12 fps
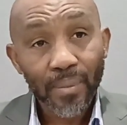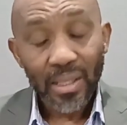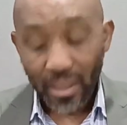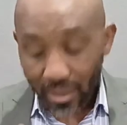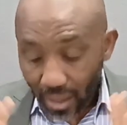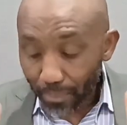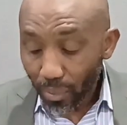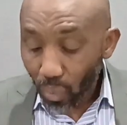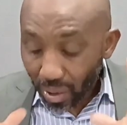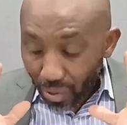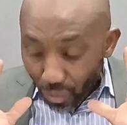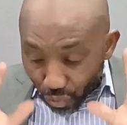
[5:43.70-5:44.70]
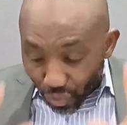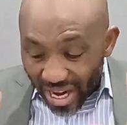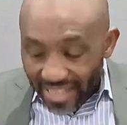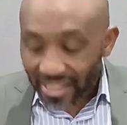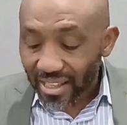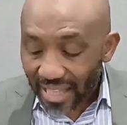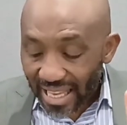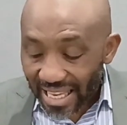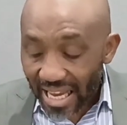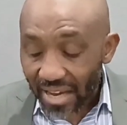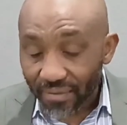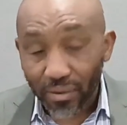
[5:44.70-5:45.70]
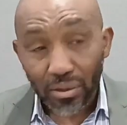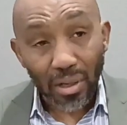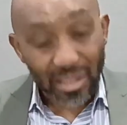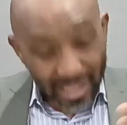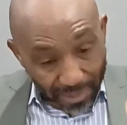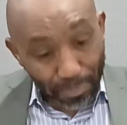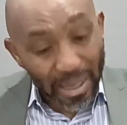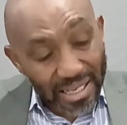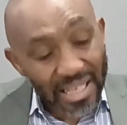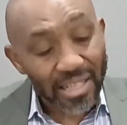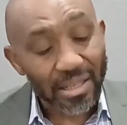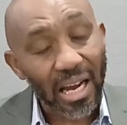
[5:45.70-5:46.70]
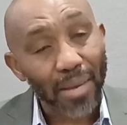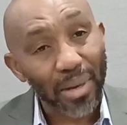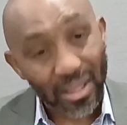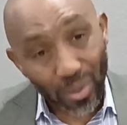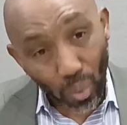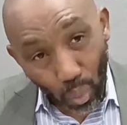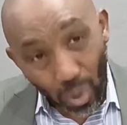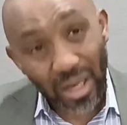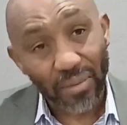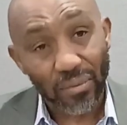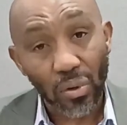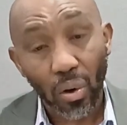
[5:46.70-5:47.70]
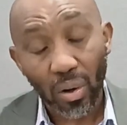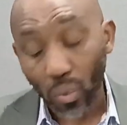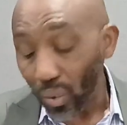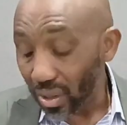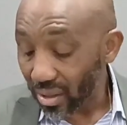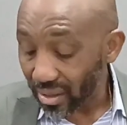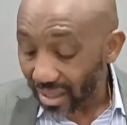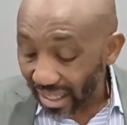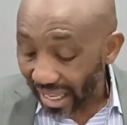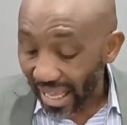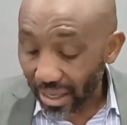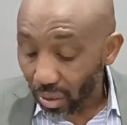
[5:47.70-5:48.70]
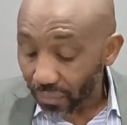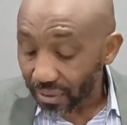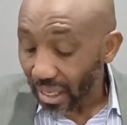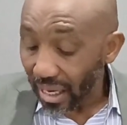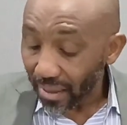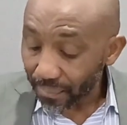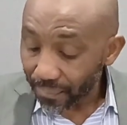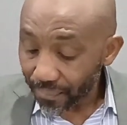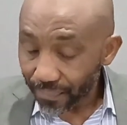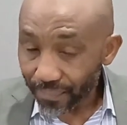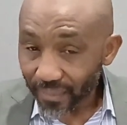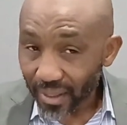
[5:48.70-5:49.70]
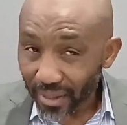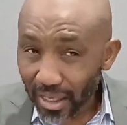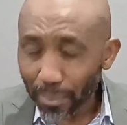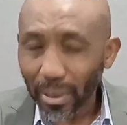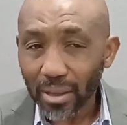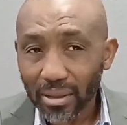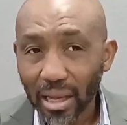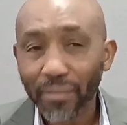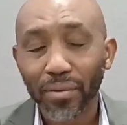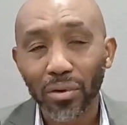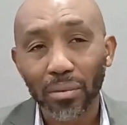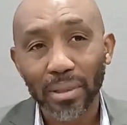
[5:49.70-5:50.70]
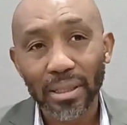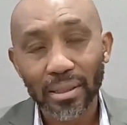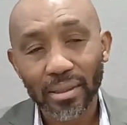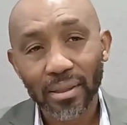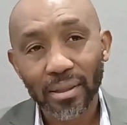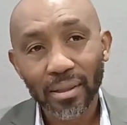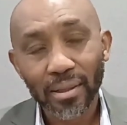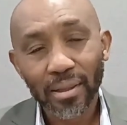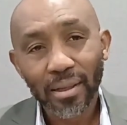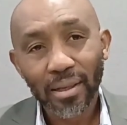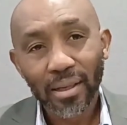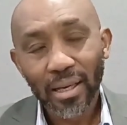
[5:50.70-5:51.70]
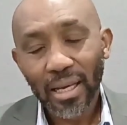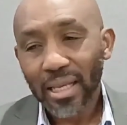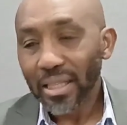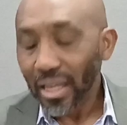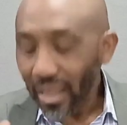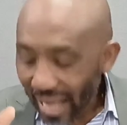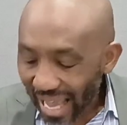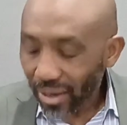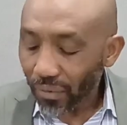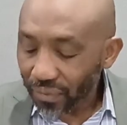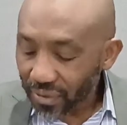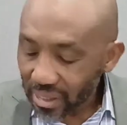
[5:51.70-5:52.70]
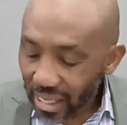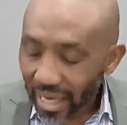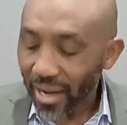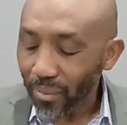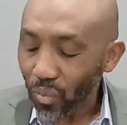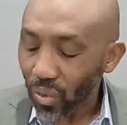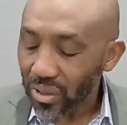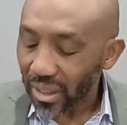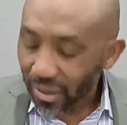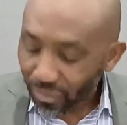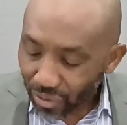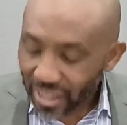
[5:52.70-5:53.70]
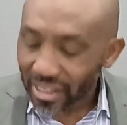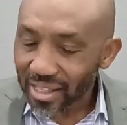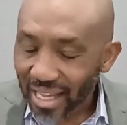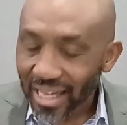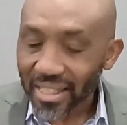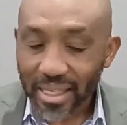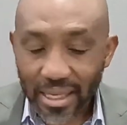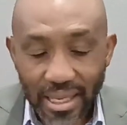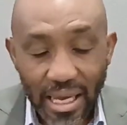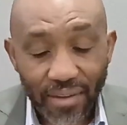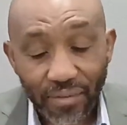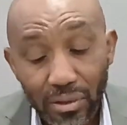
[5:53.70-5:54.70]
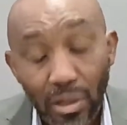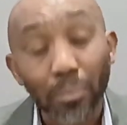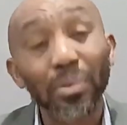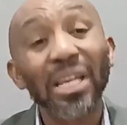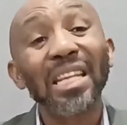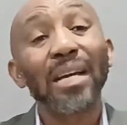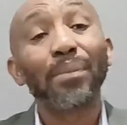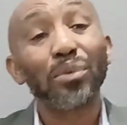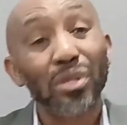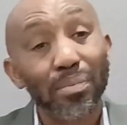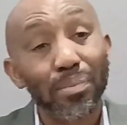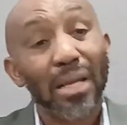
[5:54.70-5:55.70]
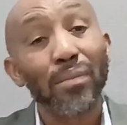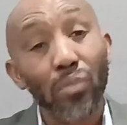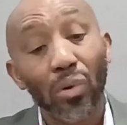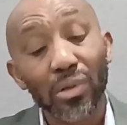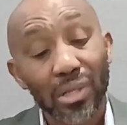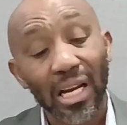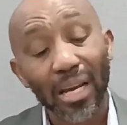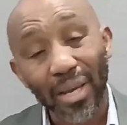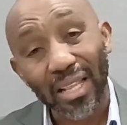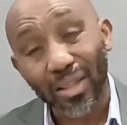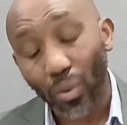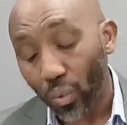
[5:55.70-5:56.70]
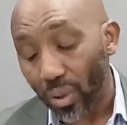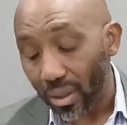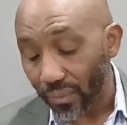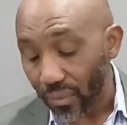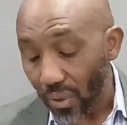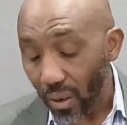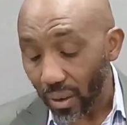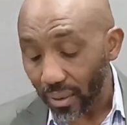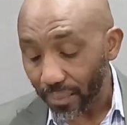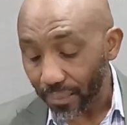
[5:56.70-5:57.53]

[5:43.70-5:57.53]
The number one reason they gave for not spending time in the Word of God was the lack of time. Think about that for a minute. The lack of time was the reason that they gave for not being able to spend more time in the Word of God.